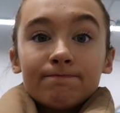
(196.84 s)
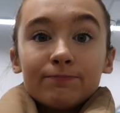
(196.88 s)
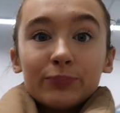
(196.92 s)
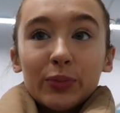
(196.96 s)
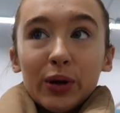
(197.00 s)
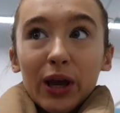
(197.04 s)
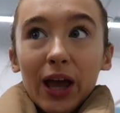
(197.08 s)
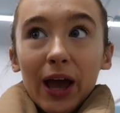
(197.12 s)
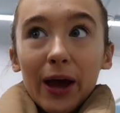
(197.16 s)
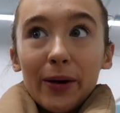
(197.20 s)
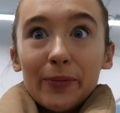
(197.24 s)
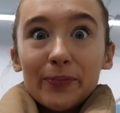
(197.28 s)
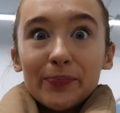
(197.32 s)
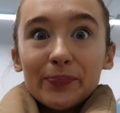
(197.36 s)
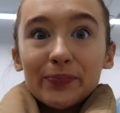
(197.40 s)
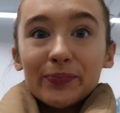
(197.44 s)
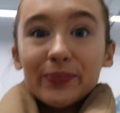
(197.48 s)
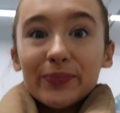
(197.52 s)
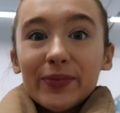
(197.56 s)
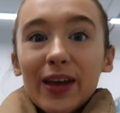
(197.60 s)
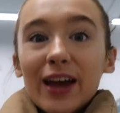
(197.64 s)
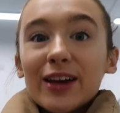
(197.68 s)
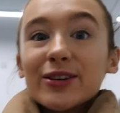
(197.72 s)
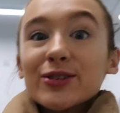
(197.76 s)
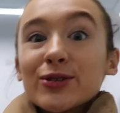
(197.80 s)
But yeah,
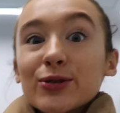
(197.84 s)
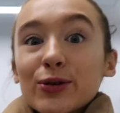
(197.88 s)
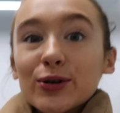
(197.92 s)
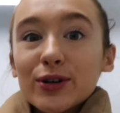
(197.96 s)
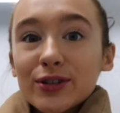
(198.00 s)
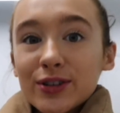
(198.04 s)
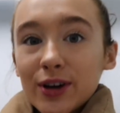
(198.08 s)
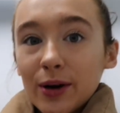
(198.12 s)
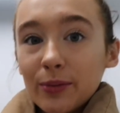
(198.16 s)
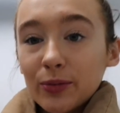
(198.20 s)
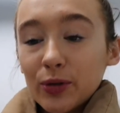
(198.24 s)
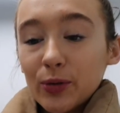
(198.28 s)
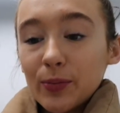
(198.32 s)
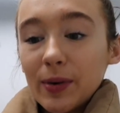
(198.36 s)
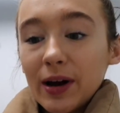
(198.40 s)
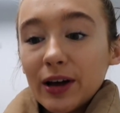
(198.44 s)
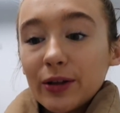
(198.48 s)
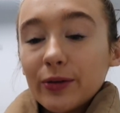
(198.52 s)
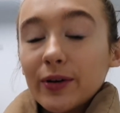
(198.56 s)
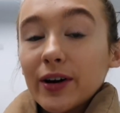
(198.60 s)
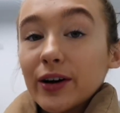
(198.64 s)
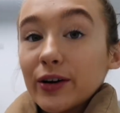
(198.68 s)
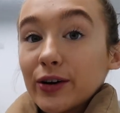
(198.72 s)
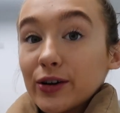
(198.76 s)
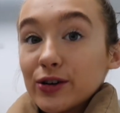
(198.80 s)
it's so autumnal by
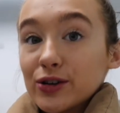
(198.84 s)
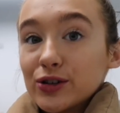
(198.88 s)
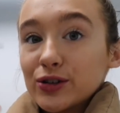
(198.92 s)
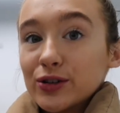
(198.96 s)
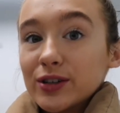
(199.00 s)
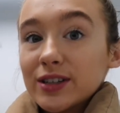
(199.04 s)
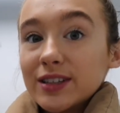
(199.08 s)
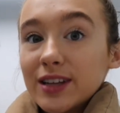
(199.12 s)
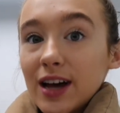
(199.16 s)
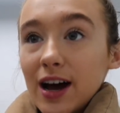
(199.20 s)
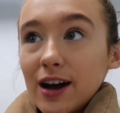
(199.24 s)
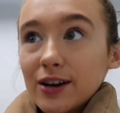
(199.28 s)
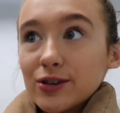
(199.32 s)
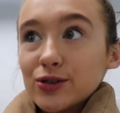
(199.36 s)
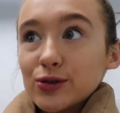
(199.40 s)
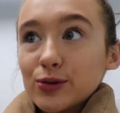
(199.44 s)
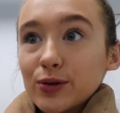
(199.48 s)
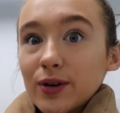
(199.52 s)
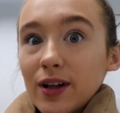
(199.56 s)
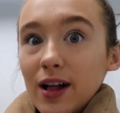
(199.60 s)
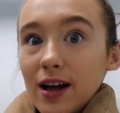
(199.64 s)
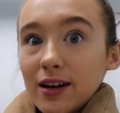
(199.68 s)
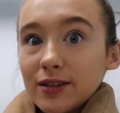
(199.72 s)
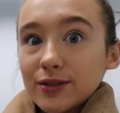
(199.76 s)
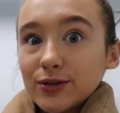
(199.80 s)
the way. I'm gonna show you actual
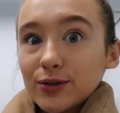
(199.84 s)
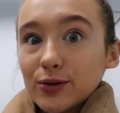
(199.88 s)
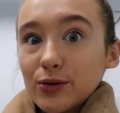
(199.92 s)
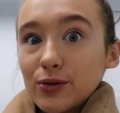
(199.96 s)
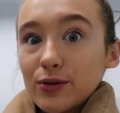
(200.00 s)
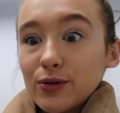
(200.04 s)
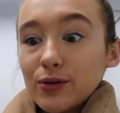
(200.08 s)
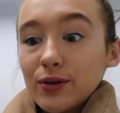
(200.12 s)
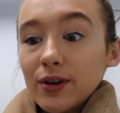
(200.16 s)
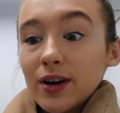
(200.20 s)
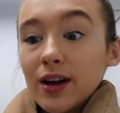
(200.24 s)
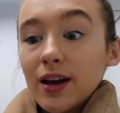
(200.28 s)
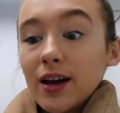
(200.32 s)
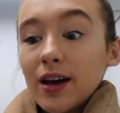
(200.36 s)
Glasgow.